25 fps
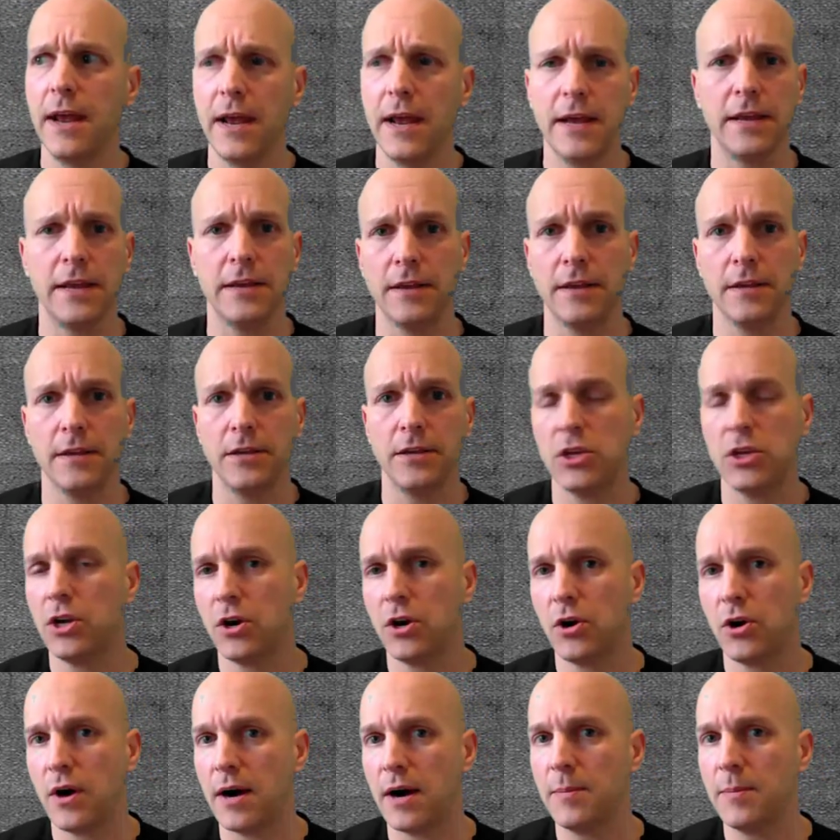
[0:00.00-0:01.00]
hey,
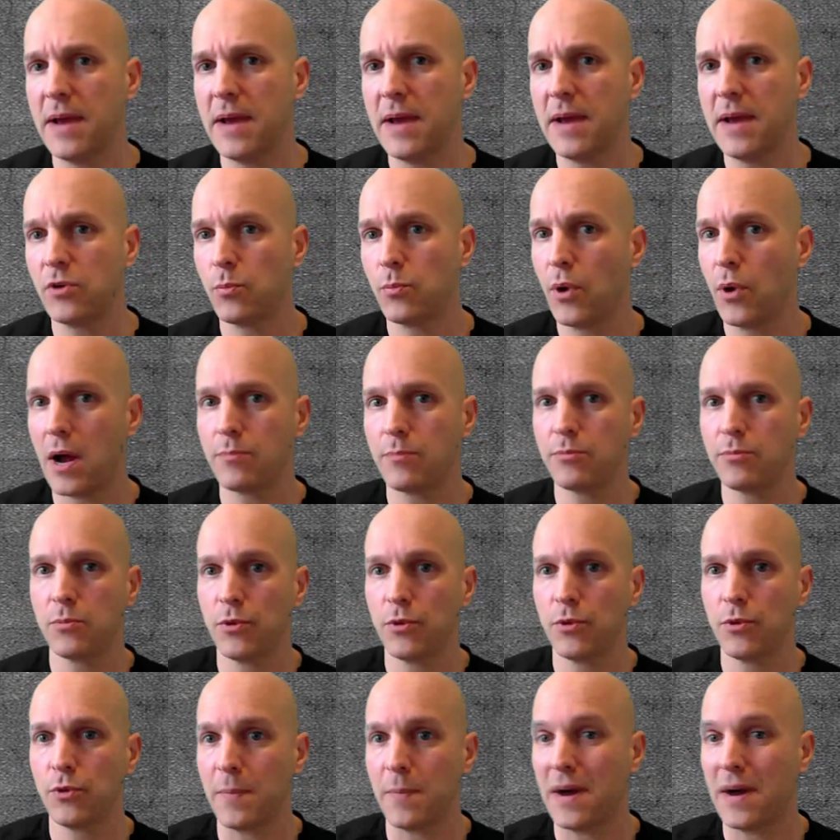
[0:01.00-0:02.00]
I'm having a
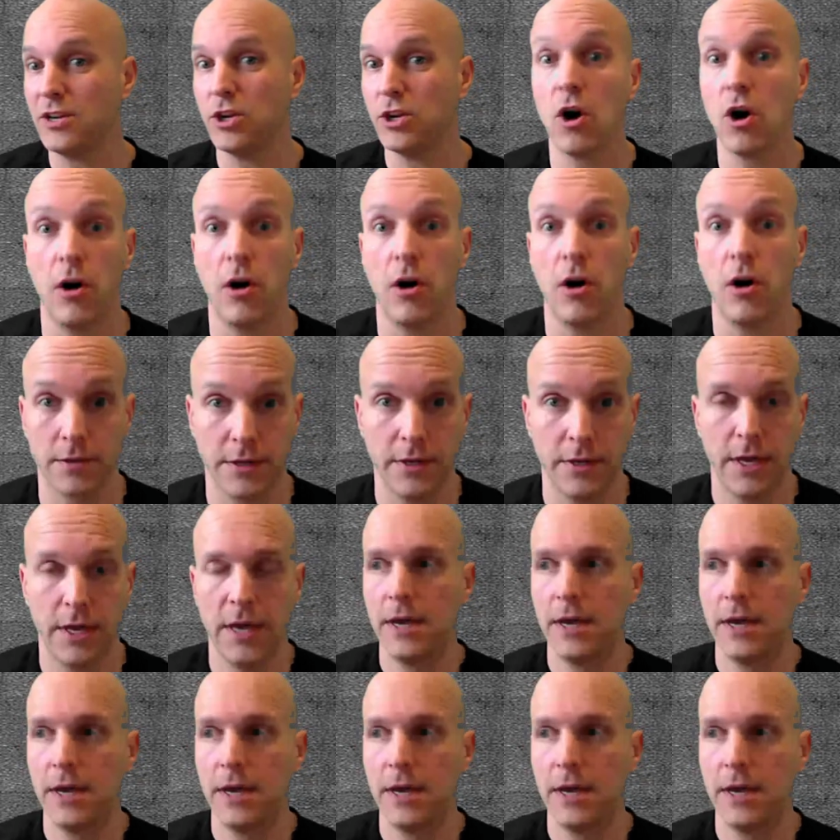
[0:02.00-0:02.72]
problem with my dog.